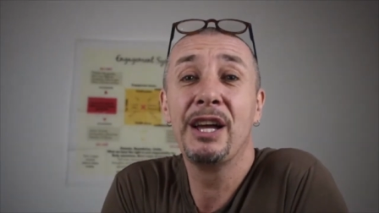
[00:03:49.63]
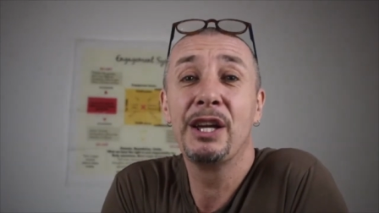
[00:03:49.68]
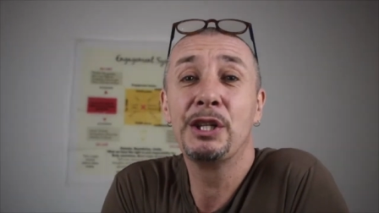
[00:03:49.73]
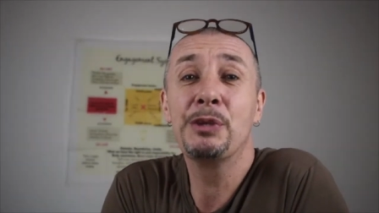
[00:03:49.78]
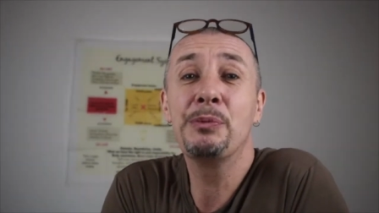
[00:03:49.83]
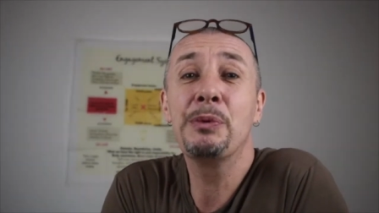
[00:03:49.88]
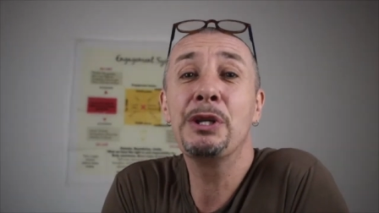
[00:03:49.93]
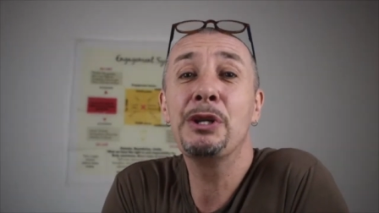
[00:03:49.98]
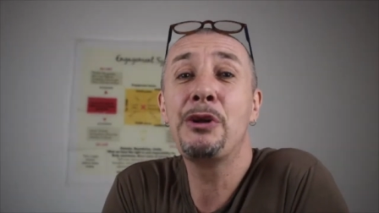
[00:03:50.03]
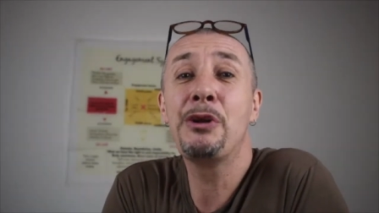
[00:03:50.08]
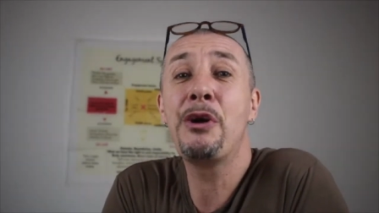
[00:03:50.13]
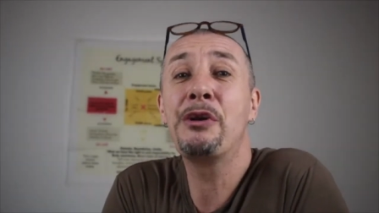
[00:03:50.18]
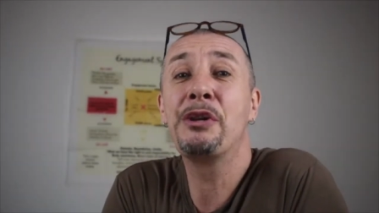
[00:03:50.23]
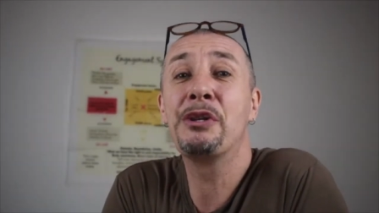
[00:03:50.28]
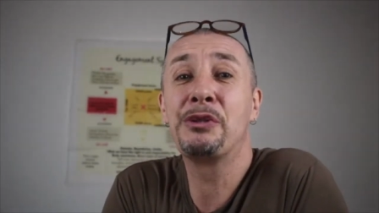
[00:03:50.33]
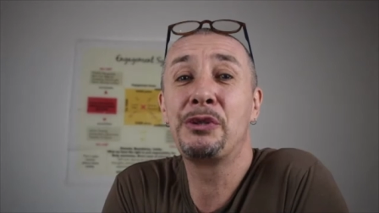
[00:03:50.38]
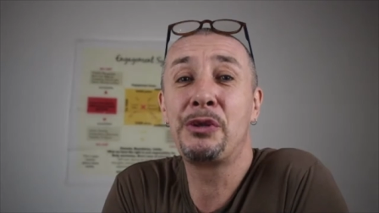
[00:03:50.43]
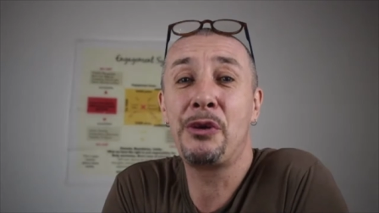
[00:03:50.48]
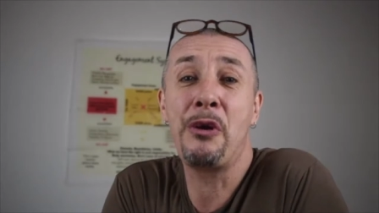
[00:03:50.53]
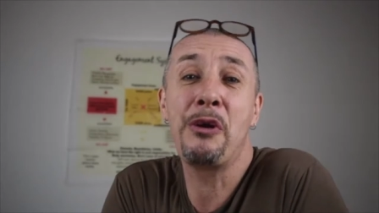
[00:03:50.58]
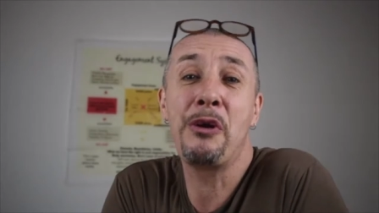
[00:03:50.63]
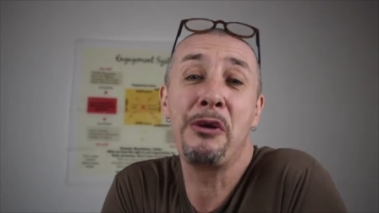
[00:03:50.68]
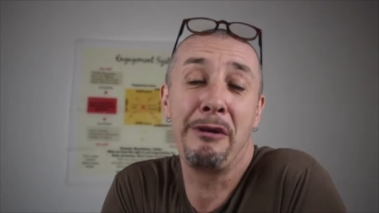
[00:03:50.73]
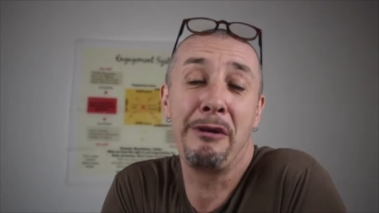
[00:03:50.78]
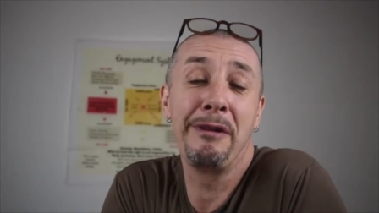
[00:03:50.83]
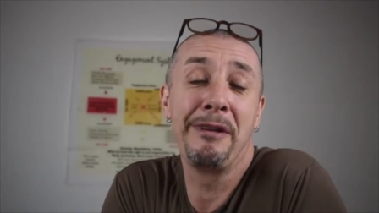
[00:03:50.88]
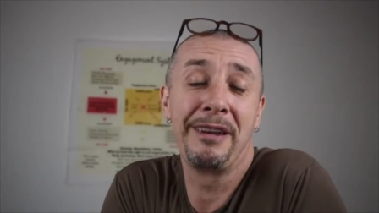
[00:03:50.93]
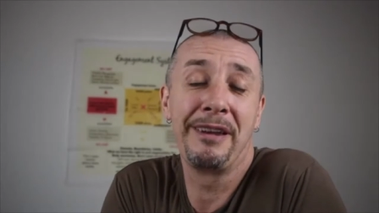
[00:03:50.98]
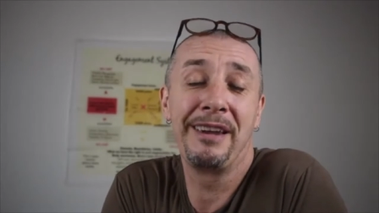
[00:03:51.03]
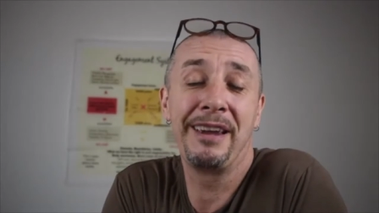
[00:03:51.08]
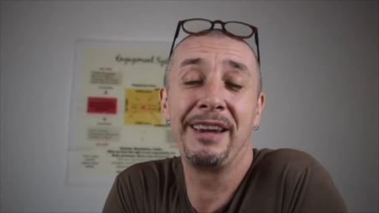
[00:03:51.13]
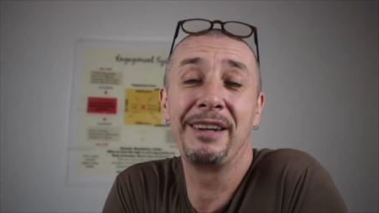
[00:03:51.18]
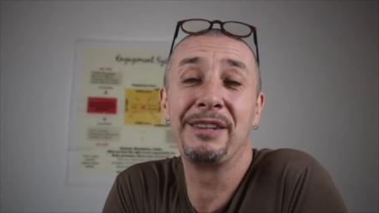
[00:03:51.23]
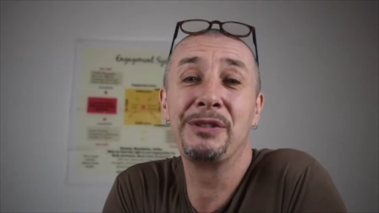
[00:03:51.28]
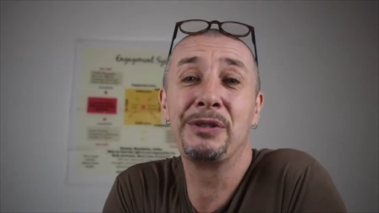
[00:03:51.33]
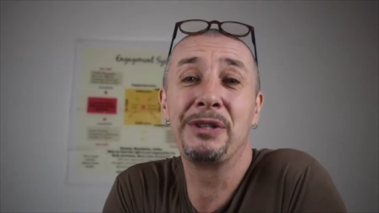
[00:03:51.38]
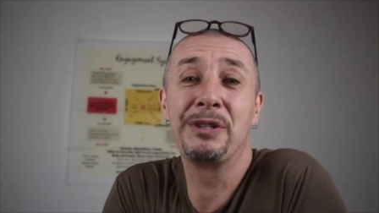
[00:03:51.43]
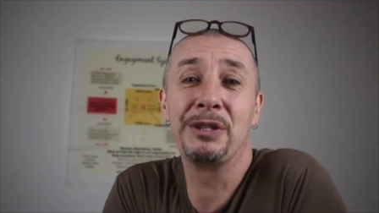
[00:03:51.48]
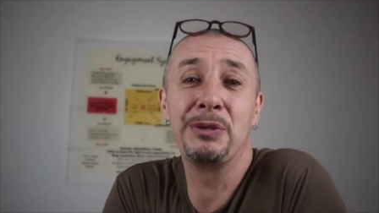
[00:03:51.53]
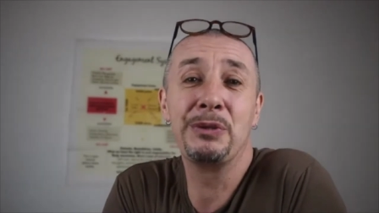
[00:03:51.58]
you will learn a ton, and
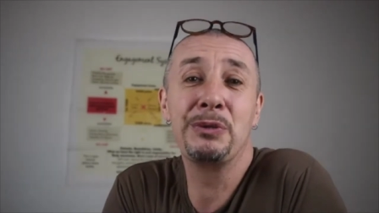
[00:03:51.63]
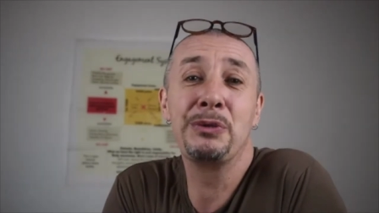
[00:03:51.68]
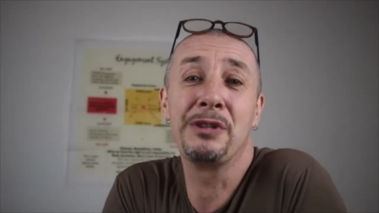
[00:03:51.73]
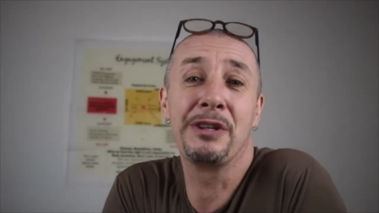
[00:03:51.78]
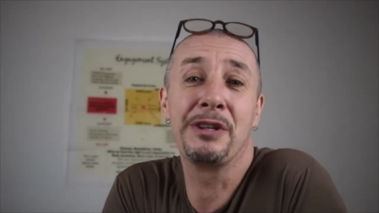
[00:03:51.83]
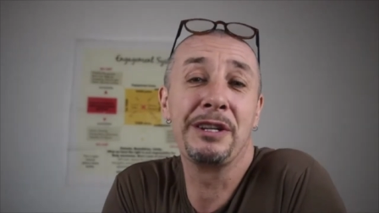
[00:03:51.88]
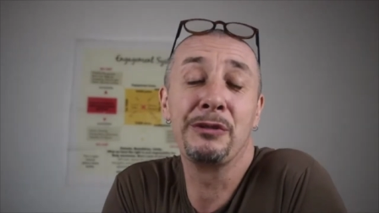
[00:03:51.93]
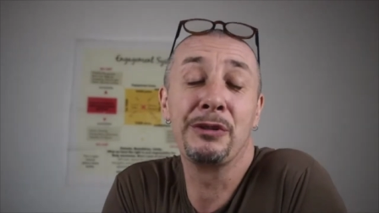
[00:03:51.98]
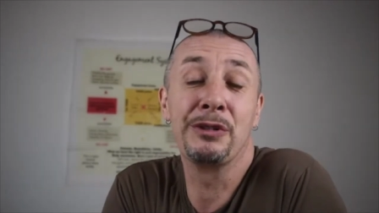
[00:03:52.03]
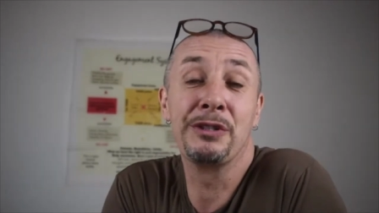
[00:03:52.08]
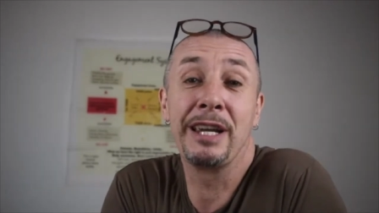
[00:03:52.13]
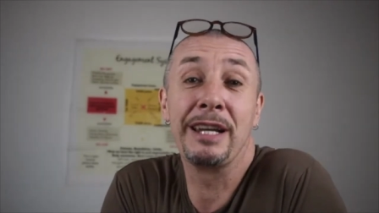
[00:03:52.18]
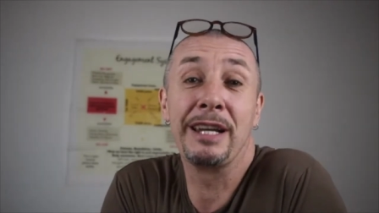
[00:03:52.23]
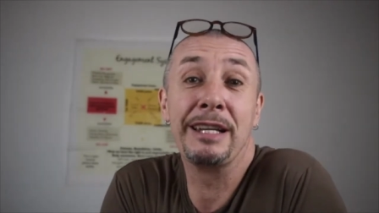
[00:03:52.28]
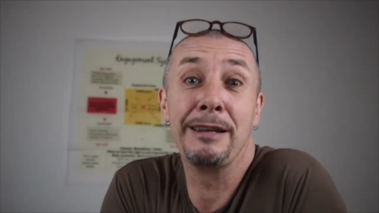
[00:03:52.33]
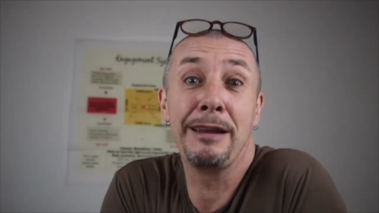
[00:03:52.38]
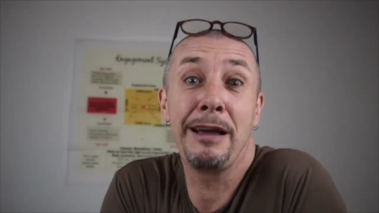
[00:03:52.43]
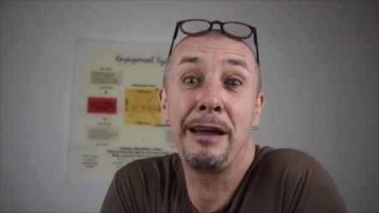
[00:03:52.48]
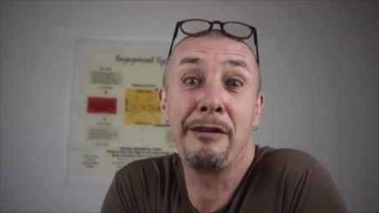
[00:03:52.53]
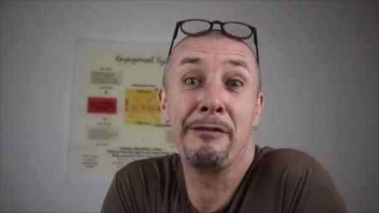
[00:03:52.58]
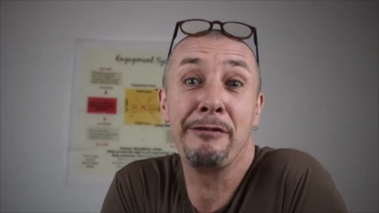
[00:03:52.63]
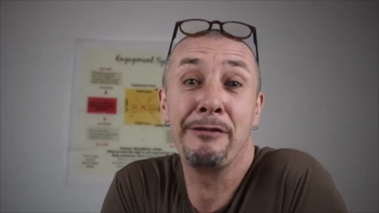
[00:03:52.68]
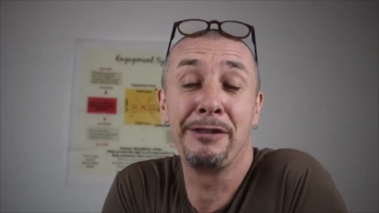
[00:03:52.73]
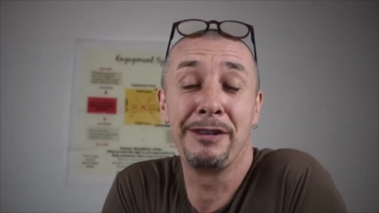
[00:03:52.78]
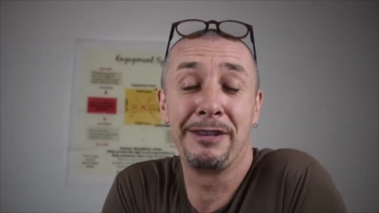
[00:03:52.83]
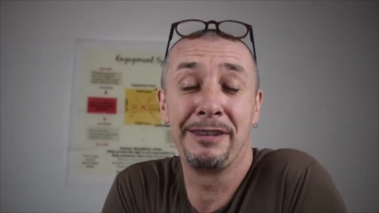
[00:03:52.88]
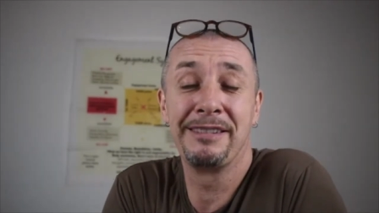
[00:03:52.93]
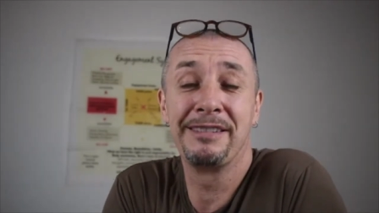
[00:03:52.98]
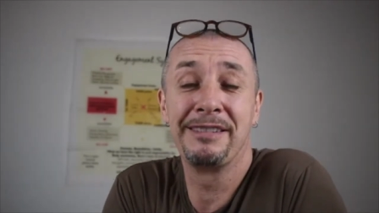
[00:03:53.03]
you can use it in your daily life.